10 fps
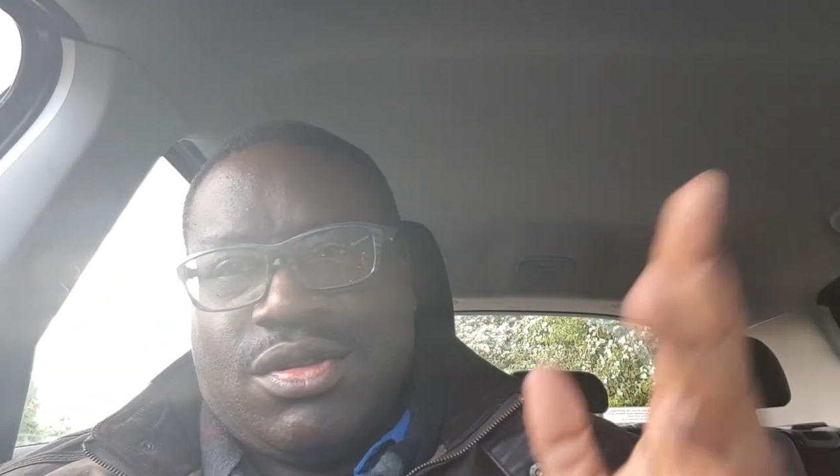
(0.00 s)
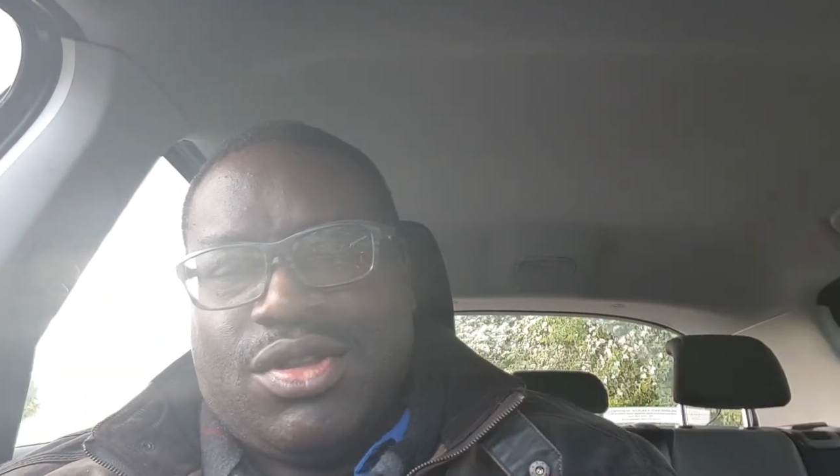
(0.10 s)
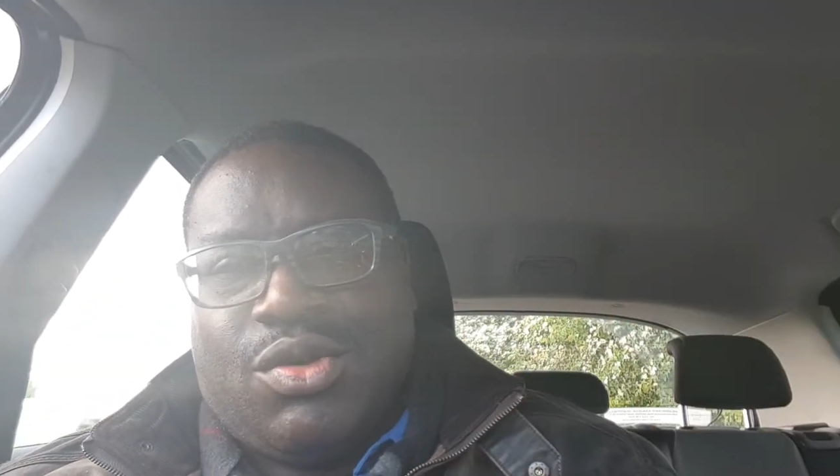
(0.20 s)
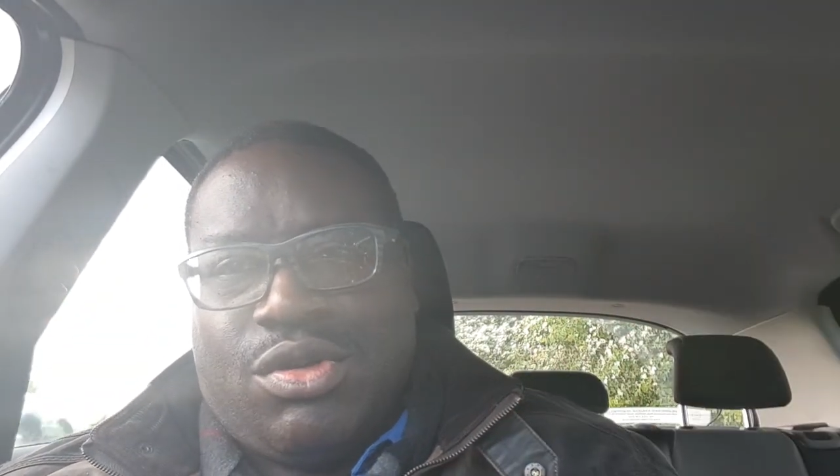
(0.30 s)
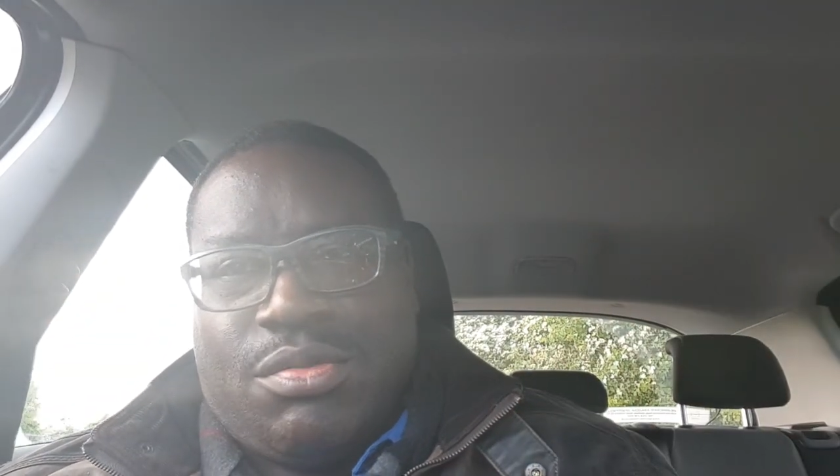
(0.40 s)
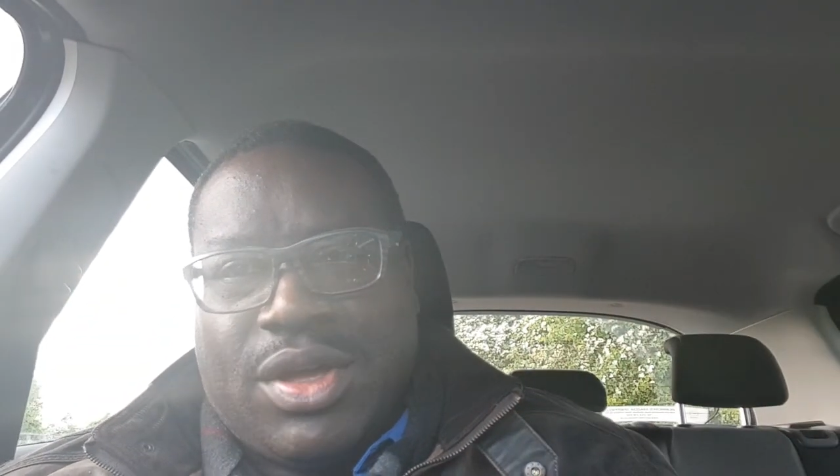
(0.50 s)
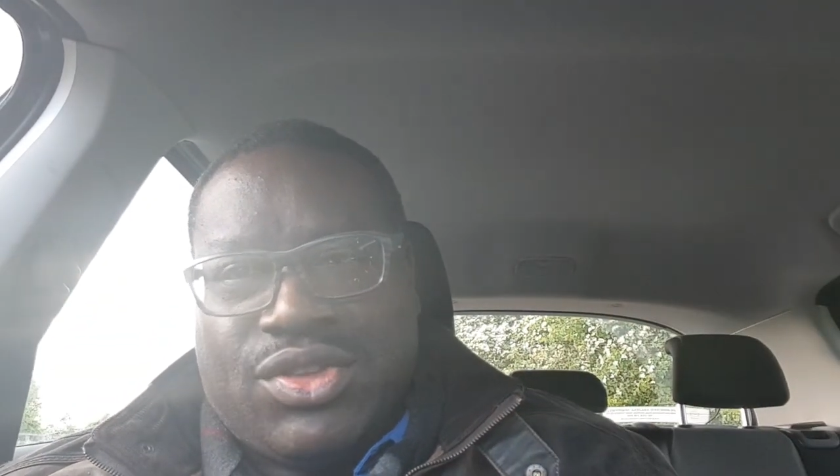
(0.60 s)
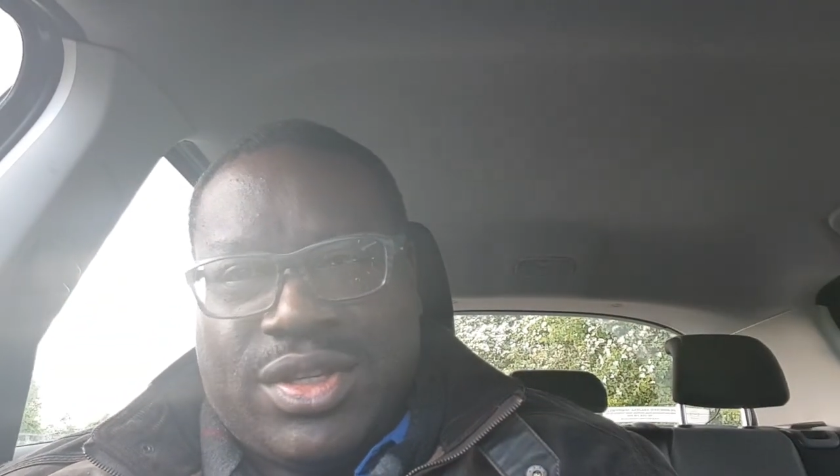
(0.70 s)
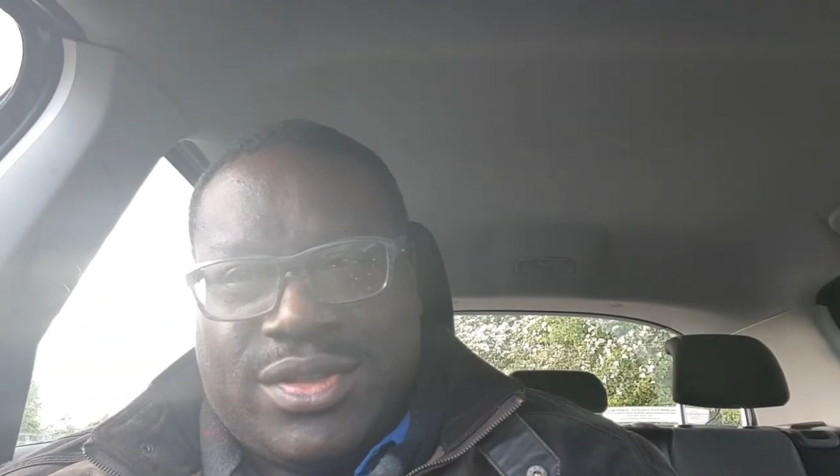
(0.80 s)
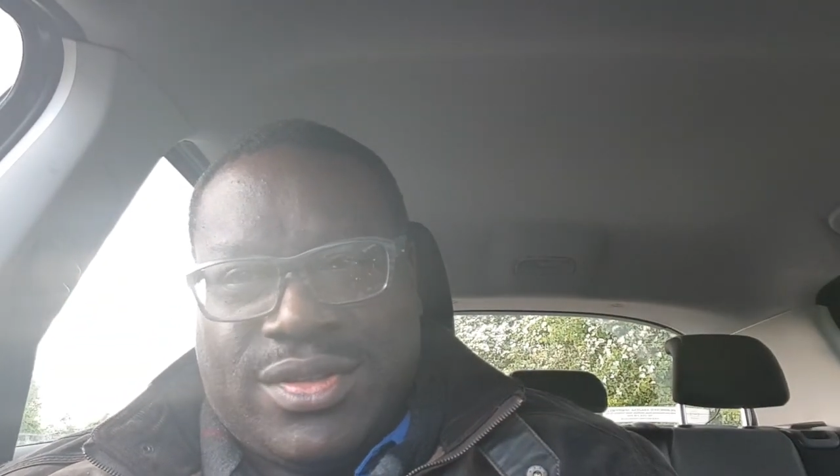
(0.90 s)
Don't worry about
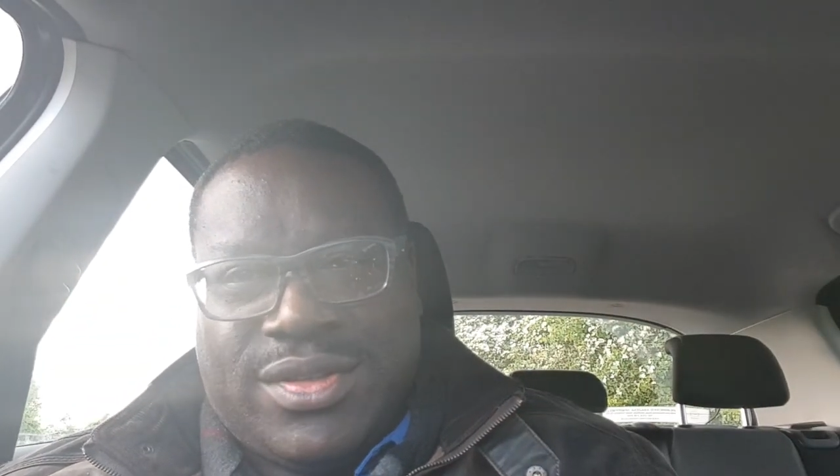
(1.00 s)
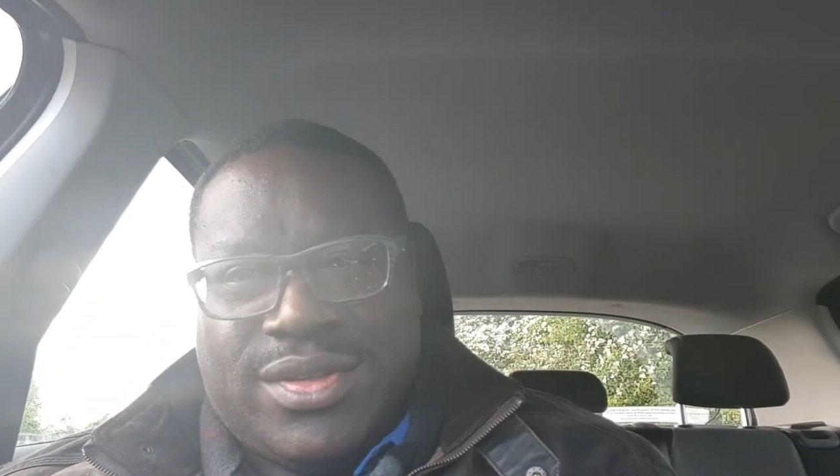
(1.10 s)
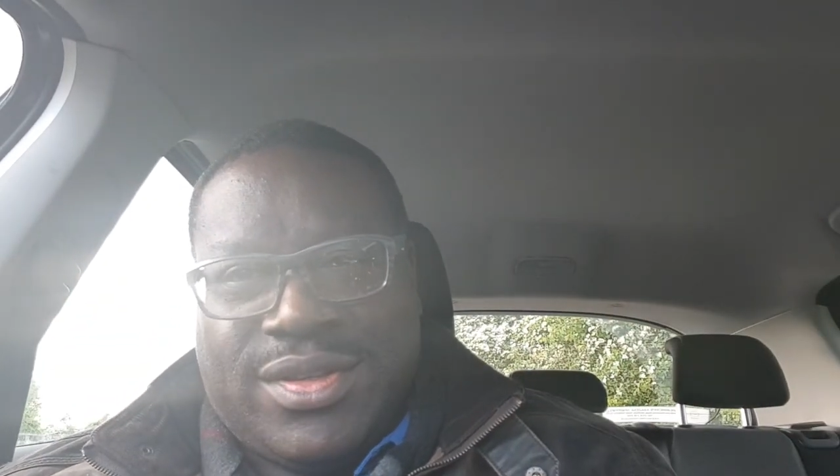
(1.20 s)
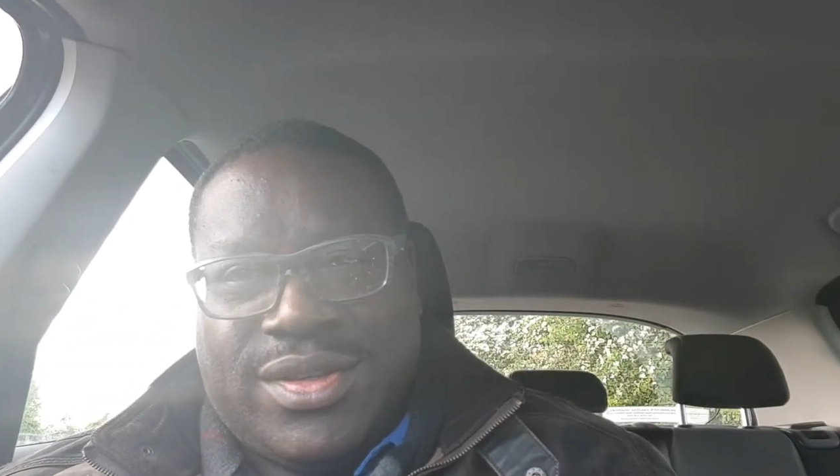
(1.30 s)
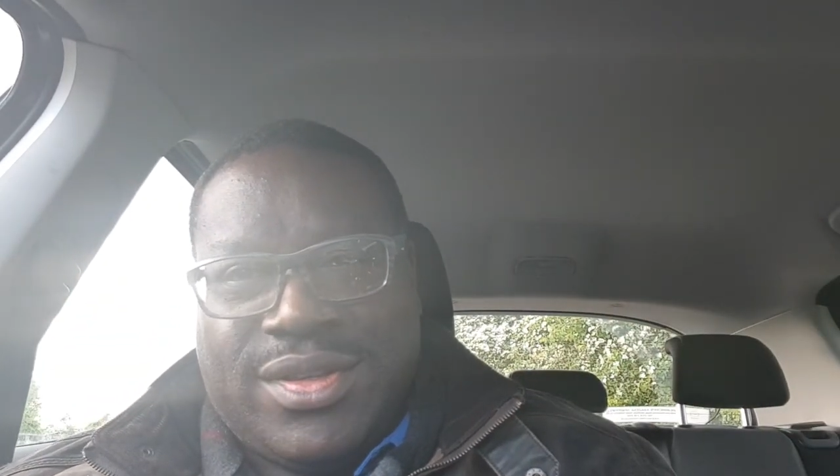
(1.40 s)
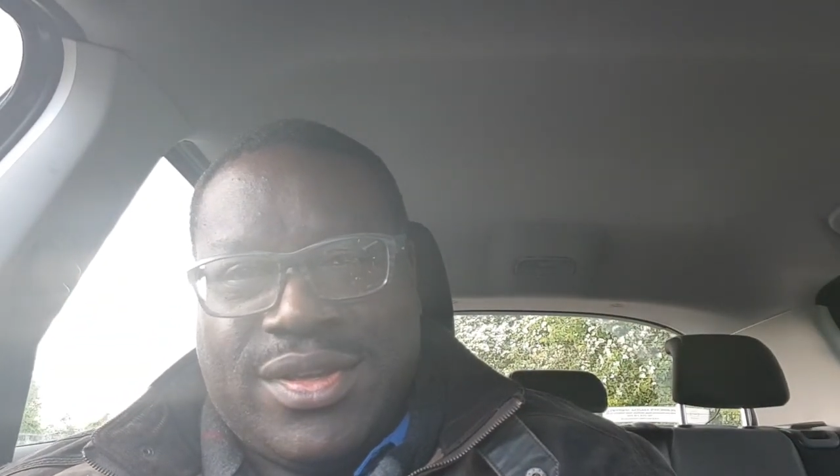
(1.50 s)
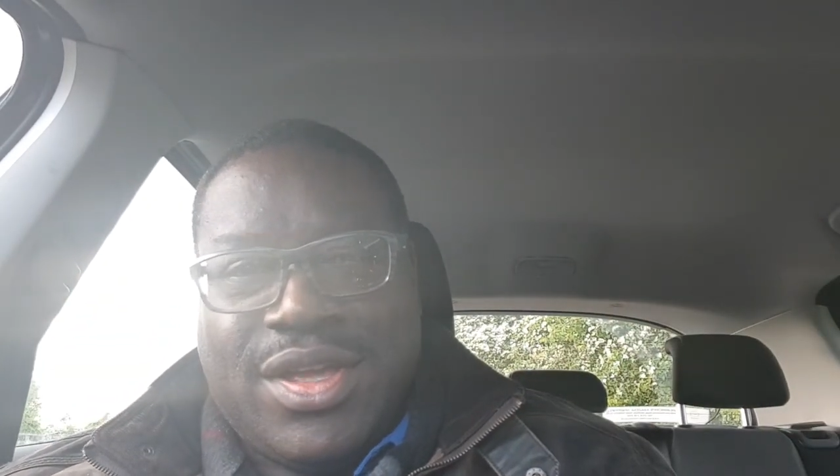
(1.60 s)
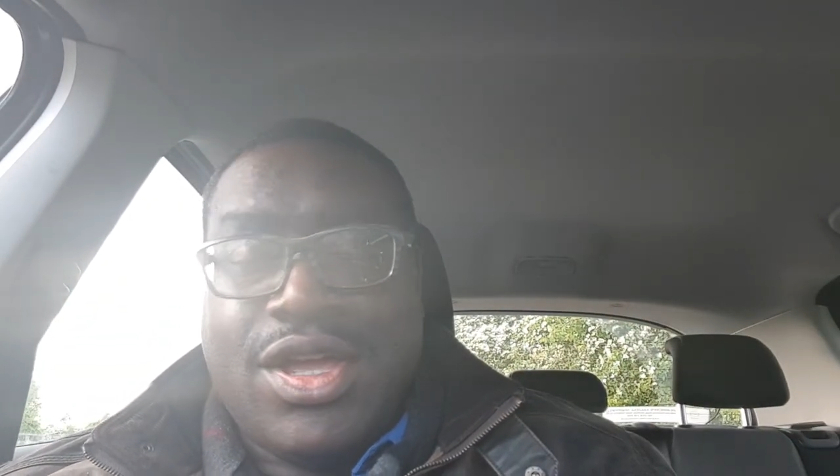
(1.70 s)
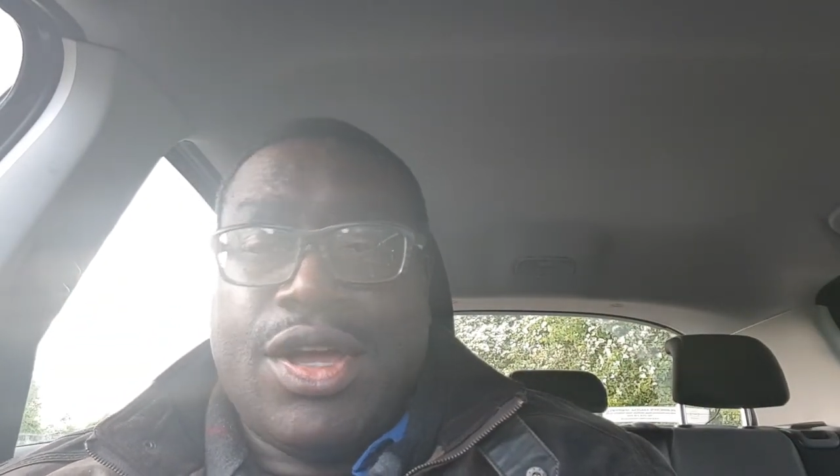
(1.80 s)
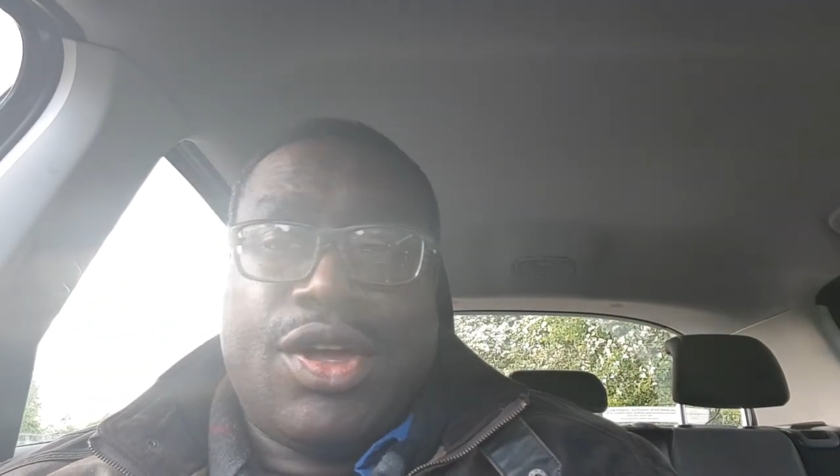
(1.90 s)
it.
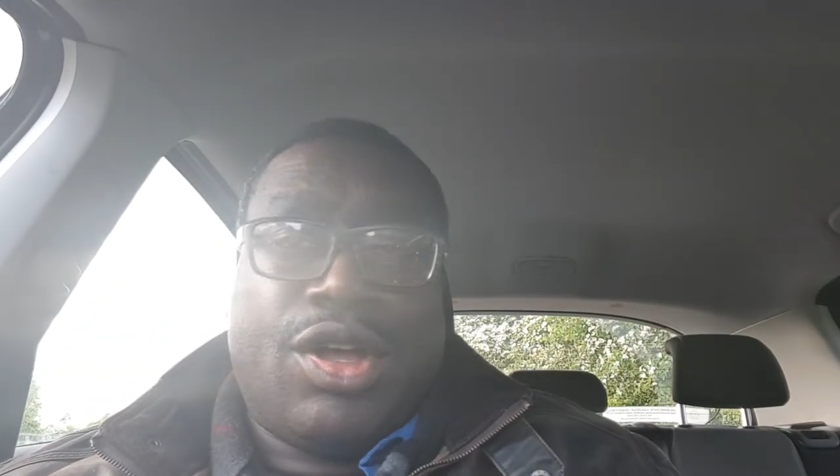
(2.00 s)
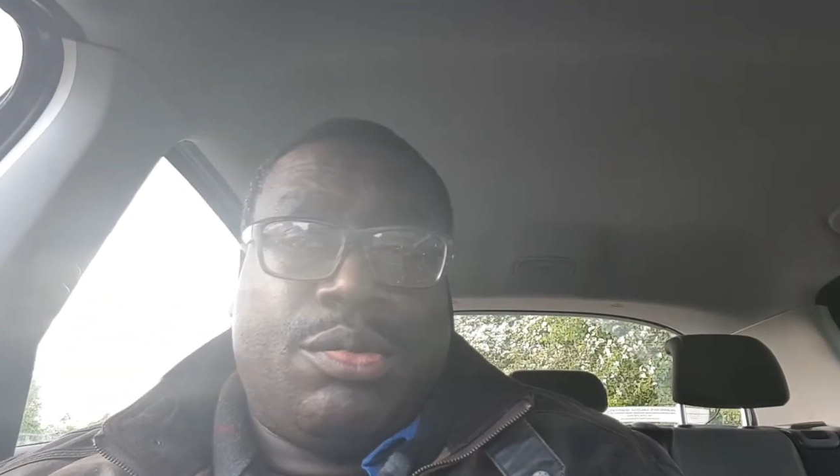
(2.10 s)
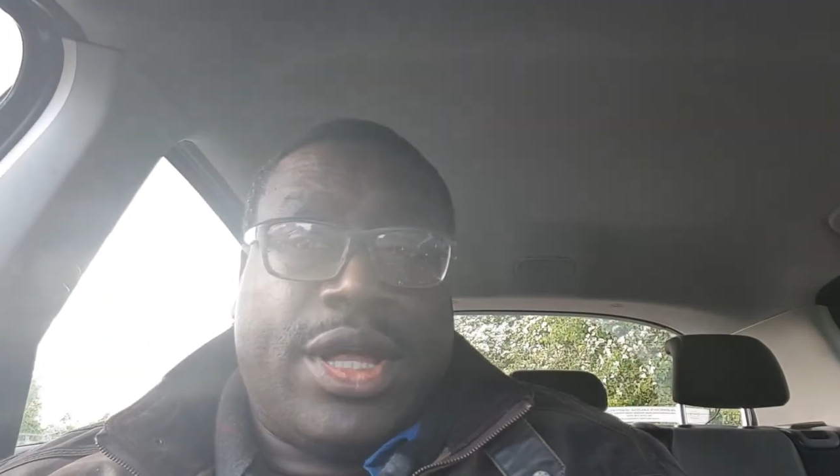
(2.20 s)
God